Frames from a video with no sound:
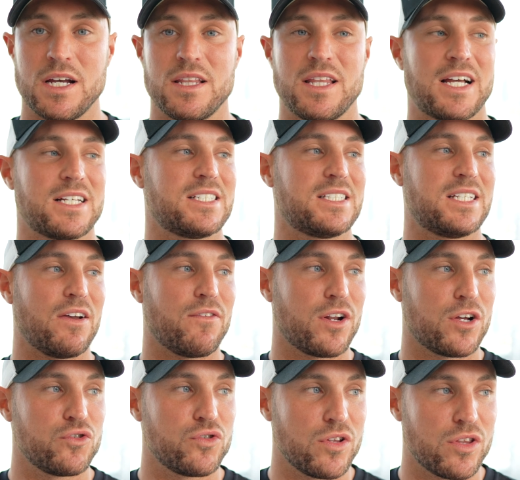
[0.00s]
That's
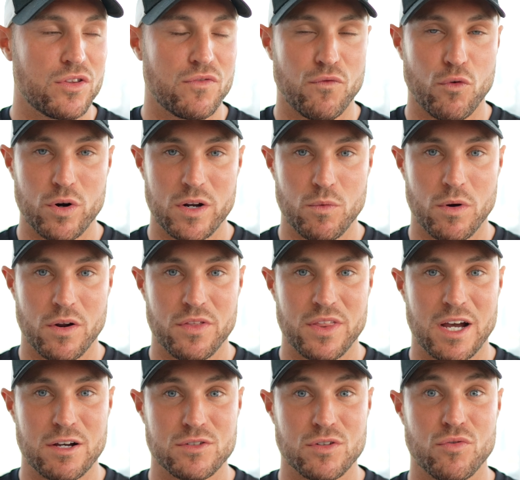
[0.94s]

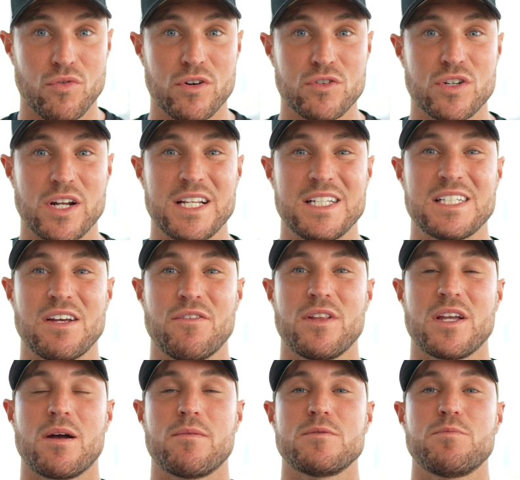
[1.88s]
741,387
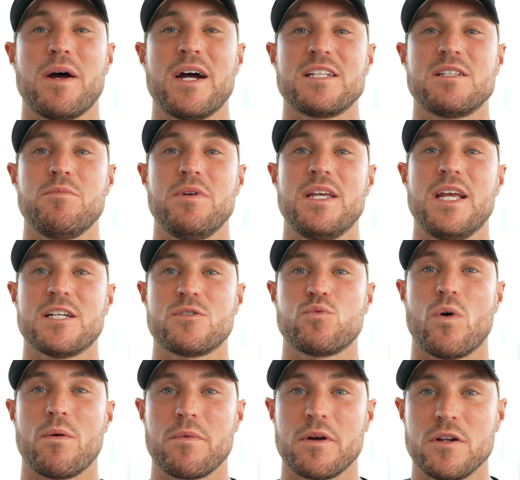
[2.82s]
that comes back to me. Guess
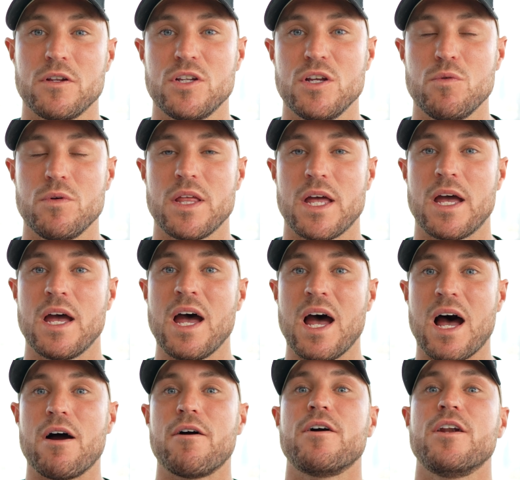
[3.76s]
what I'm going to do with it?
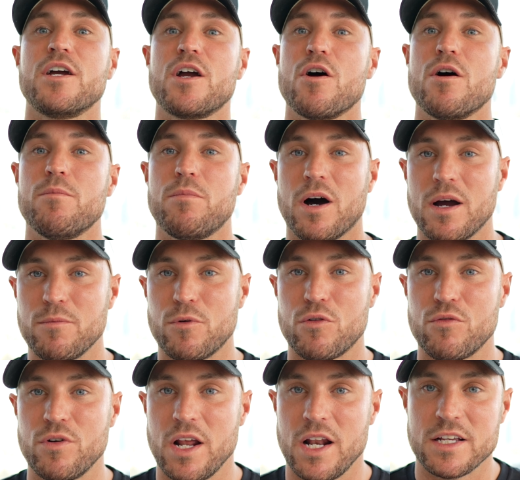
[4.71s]
I'm going to go and buy more
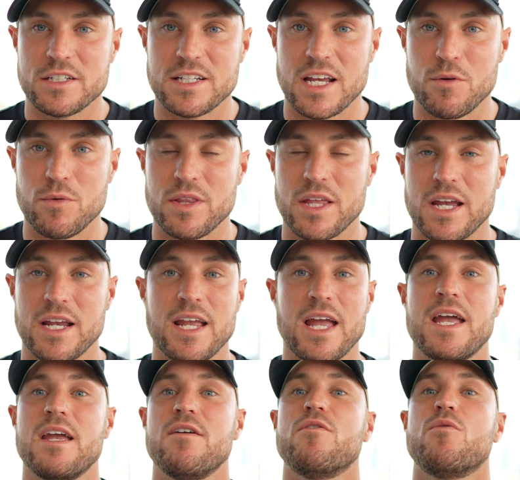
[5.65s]
real estate with it and
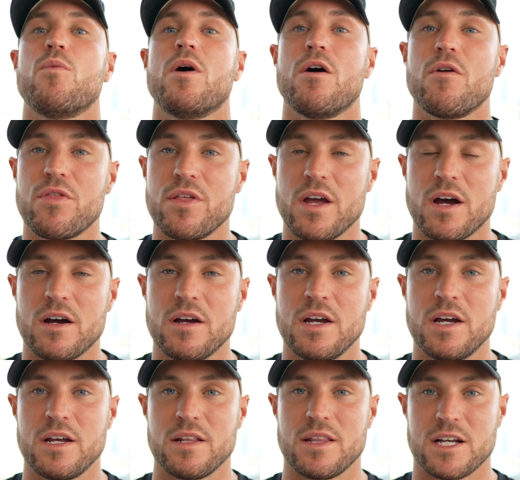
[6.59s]
get even wealthier.
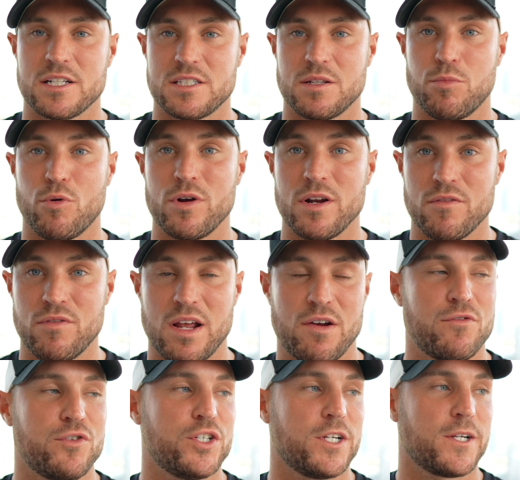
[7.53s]
That's the point of
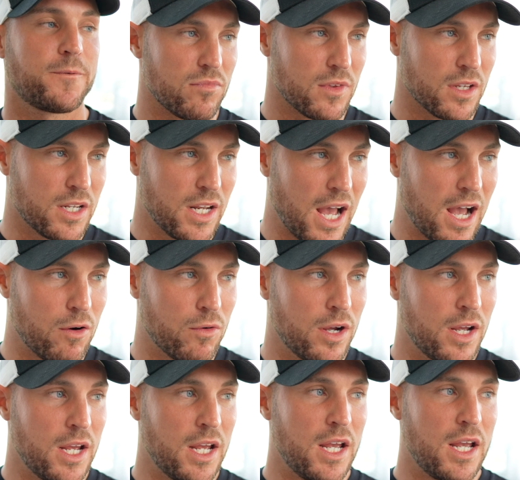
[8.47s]
leveraging. Now,
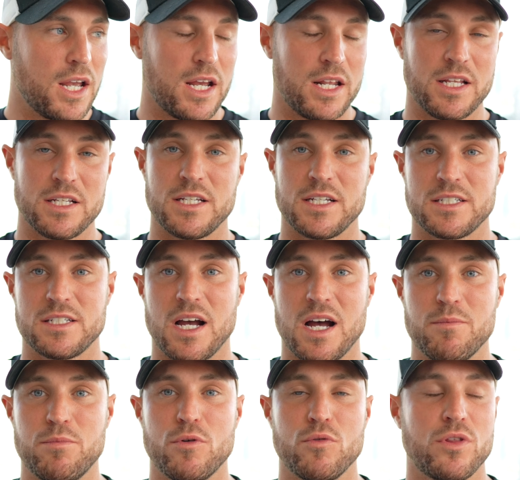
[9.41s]
in this
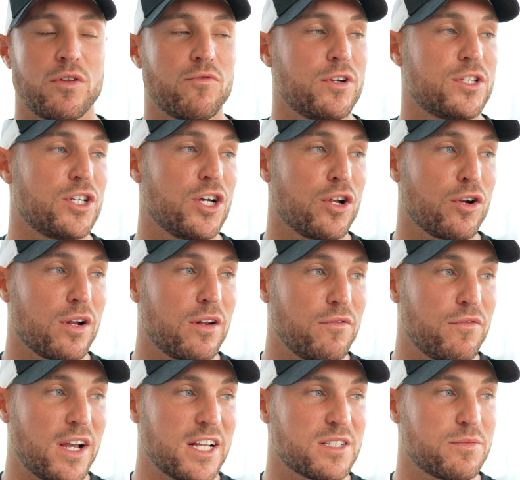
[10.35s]
example, the return on
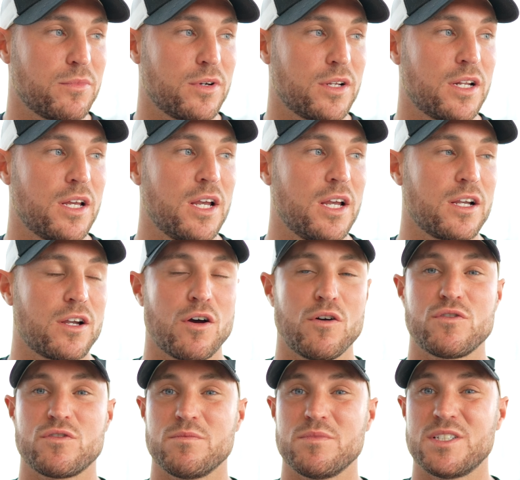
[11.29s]
investment
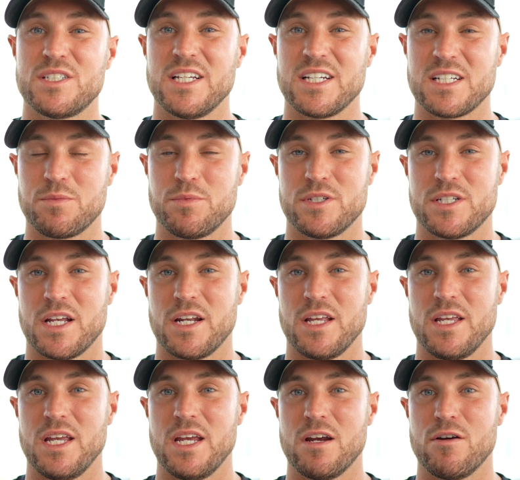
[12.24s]
goes from 6% a
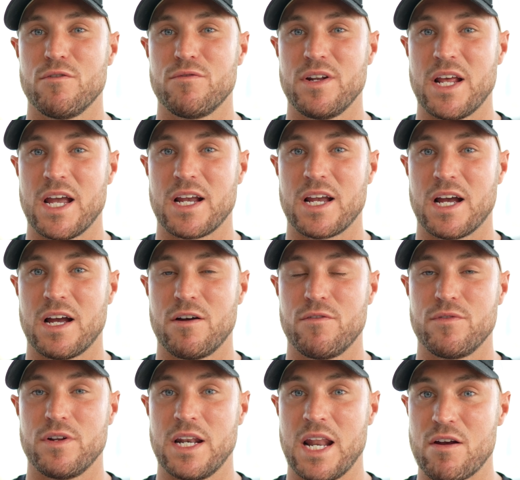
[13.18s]
year of
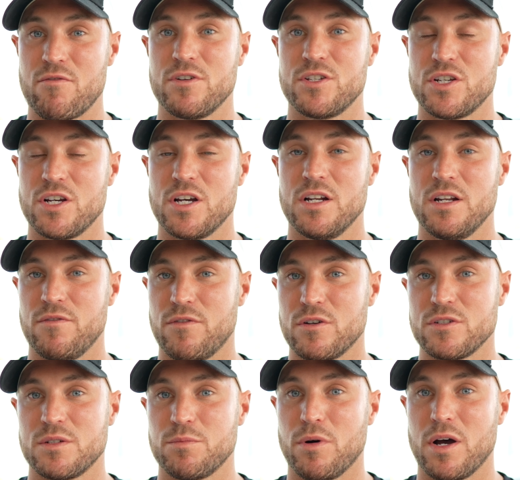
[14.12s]
net return if I
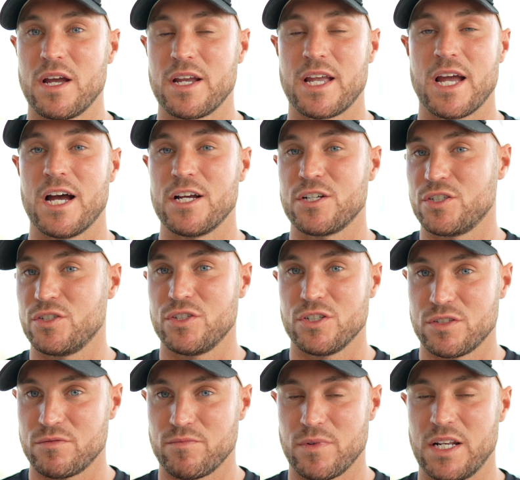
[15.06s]
was to buy it cash and
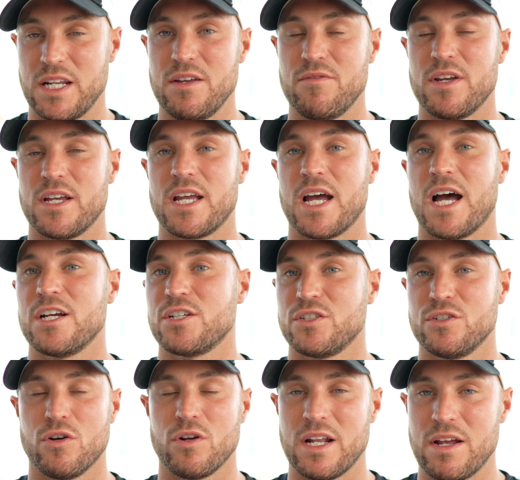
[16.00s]
just leave it cash and
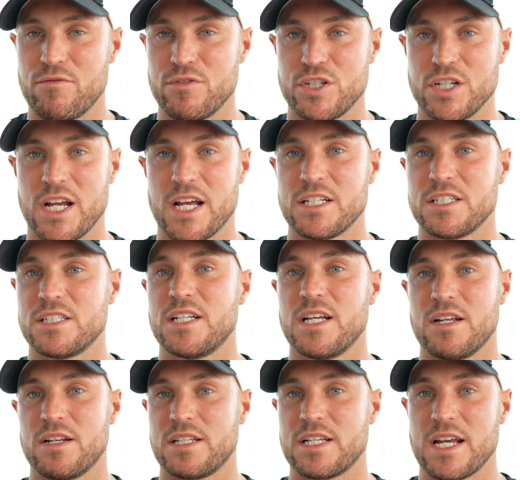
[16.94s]
not leverage against it
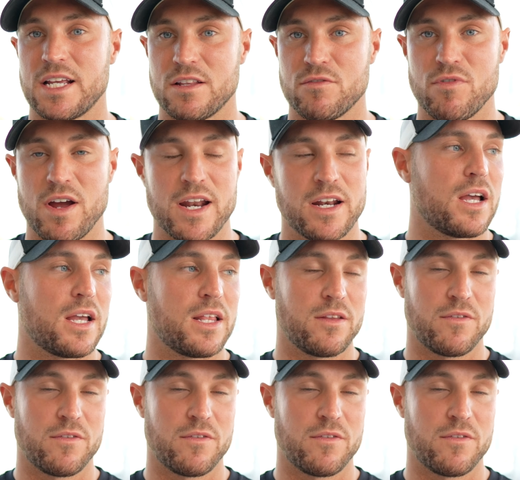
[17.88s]
and take the rent